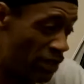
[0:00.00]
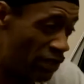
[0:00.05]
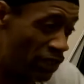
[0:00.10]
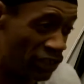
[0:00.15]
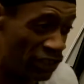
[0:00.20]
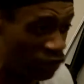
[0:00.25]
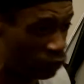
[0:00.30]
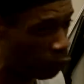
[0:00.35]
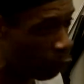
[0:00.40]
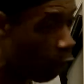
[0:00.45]
7 years
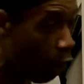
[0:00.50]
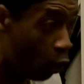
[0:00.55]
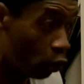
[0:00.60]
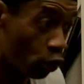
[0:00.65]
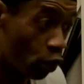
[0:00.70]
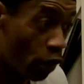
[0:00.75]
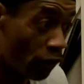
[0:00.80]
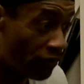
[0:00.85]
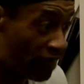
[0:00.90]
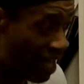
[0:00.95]
that just
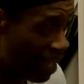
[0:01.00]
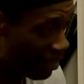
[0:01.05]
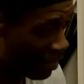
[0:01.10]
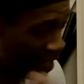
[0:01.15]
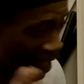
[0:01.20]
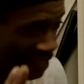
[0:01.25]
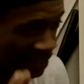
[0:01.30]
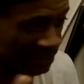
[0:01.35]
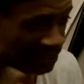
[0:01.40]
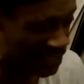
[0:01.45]
walked off now
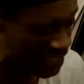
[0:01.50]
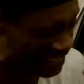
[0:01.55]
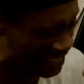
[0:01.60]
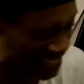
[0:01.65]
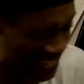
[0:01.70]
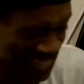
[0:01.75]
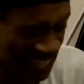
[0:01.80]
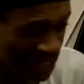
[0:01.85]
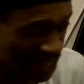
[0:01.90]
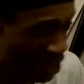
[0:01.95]
because they just couldn't
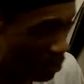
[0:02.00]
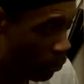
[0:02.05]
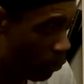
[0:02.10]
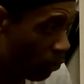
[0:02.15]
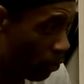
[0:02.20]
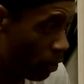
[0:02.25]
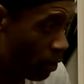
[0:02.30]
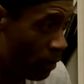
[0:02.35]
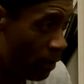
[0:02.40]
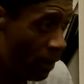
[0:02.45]
take it
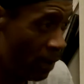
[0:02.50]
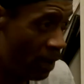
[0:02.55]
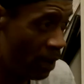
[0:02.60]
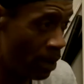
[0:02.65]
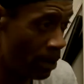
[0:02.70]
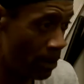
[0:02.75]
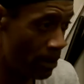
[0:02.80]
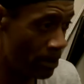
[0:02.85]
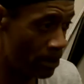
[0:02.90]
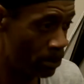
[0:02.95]
anymore.
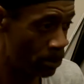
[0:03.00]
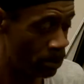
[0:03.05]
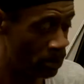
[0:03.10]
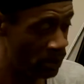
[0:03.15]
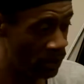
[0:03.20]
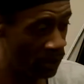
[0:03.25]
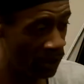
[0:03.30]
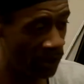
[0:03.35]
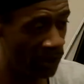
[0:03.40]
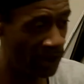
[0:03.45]

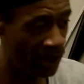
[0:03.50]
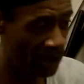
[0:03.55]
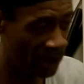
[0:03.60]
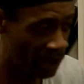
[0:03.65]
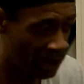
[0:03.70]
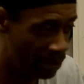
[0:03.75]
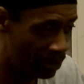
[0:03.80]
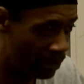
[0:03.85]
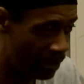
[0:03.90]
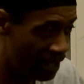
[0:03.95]
You
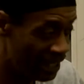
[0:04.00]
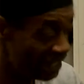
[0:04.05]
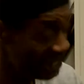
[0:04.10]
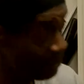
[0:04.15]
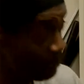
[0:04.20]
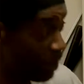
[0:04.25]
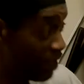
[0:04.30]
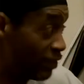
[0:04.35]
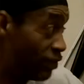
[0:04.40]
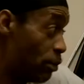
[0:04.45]
know, and then
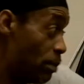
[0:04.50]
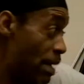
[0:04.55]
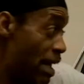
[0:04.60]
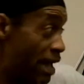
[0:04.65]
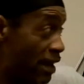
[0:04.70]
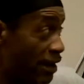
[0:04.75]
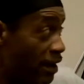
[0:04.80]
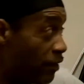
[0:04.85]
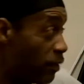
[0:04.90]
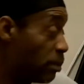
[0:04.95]
it makes them
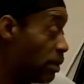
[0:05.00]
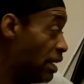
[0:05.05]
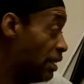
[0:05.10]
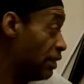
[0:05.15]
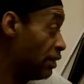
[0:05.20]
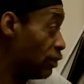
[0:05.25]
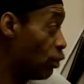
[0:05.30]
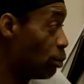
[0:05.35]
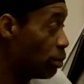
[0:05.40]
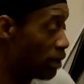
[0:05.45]
bad and other
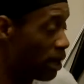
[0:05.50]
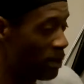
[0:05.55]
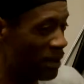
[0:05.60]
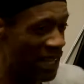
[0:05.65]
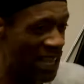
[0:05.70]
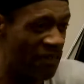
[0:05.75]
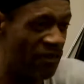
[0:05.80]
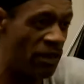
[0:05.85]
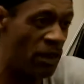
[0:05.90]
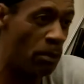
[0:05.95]
places open up
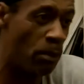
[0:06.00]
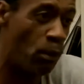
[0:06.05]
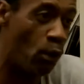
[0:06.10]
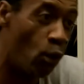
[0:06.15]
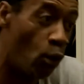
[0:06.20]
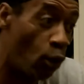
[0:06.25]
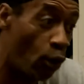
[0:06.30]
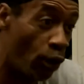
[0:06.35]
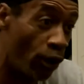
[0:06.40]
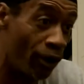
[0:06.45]
and give them
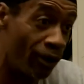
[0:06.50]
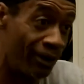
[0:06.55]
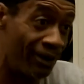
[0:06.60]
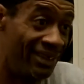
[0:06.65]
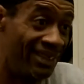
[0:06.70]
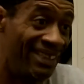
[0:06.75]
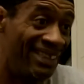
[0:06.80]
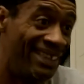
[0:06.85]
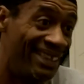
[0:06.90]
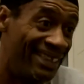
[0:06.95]
more.
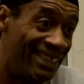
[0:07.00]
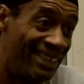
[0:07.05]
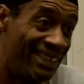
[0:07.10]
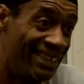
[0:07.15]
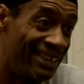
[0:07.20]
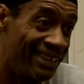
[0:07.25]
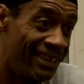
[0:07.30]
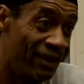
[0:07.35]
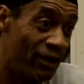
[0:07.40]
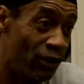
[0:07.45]

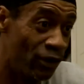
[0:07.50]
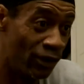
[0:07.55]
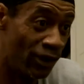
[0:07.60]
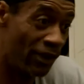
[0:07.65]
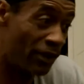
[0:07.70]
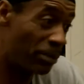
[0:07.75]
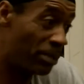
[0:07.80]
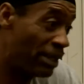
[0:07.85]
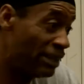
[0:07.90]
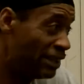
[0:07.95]
They'll go to
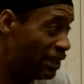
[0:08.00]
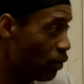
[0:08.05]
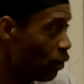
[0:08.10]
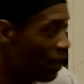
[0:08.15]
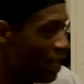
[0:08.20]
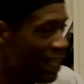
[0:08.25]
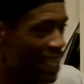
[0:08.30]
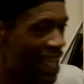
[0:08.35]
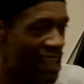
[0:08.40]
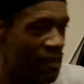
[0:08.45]
another place and say, oh,
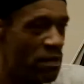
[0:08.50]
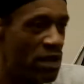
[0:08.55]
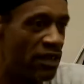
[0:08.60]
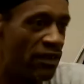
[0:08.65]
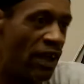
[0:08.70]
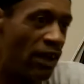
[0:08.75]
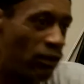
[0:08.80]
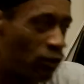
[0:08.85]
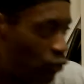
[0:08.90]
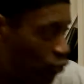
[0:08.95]
they gave me
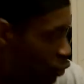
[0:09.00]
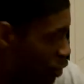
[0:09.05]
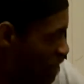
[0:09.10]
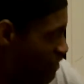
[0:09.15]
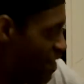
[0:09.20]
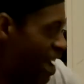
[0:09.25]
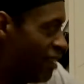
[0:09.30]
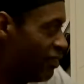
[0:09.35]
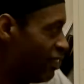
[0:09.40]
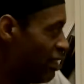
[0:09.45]

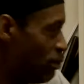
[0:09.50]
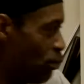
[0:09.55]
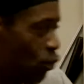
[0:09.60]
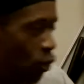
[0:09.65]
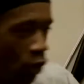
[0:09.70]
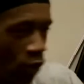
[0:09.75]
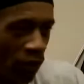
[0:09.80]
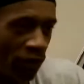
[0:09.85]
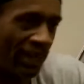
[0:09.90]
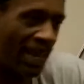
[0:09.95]
25 cents
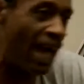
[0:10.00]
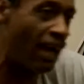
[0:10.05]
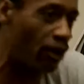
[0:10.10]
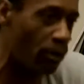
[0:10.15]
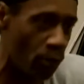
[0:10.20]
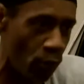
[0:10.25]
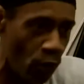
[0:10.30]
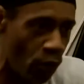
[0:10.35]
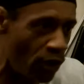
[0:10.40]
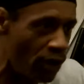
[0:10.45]
more, $1
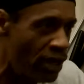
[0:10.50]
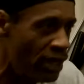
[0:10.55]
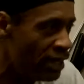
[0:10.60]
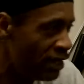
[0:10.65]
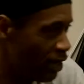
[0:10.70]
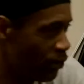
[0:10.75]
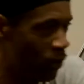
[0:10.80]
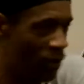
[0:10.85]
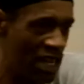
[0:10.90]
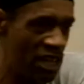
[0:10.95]
more
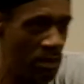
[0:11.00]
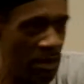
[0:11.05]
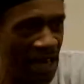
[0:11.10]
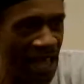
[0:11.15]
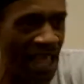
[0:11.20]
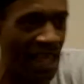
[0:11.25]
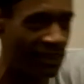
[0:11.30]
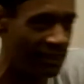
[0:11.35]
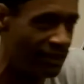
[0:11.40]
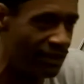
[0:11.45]
than what he's been
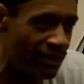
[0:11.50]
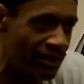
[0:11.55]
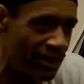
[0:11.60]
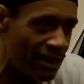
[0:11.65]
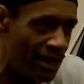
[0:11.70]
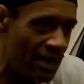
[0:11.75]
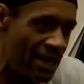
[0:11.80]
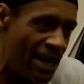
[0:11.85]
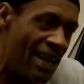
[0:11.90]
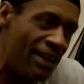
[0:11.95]
asking.
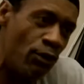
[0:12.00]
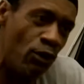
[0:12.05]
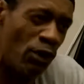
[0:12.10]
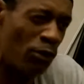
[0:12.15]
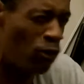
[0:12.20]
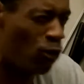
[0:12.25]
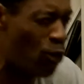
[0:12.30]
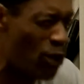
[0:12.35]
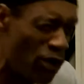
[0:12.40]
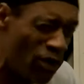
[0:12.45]
And they do a
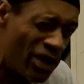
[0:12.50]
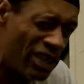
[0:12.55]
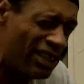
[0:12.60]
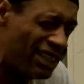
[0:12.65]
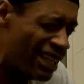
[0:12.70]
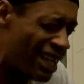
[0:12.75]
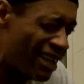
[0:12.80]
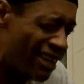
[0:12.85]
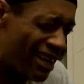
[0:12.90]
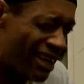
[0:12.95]
real good
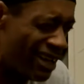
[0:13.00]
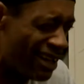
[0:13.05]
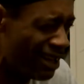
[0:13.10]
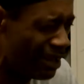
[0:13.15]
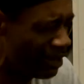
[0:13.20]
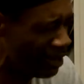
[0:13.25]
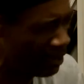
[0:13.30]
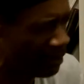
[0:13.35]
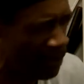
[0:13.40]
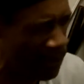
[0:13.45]
job, like,
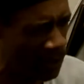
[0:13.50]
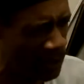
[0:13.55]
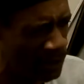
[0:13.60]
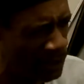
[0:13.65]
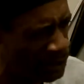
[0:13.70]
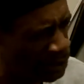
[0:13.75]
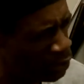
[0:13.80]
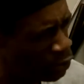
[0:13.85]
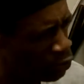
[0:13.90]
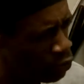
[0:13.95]
ah.
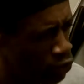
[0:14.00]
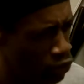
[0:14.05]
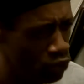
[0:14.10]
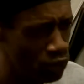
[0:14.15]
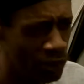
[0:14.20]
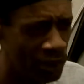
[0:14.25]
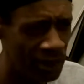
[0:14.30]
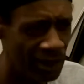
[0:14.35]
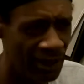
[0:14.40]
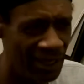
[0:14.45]

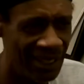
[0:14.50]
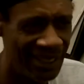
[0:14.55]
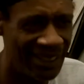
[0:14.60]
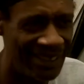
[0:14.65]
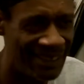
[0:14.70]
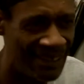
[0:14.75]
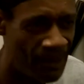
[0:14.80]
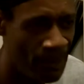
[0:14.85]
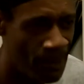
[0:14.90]
Whew. You